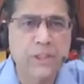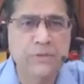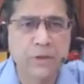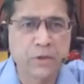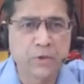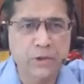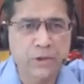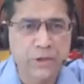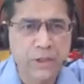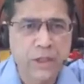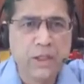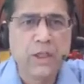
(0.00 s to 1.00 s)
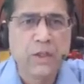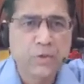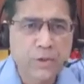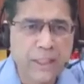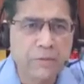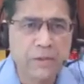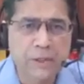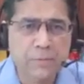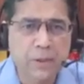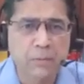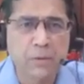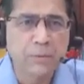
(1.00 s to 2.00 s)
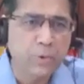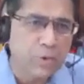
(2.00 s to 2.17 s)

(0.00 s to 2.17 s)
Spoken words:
civil courts to deal with this problem.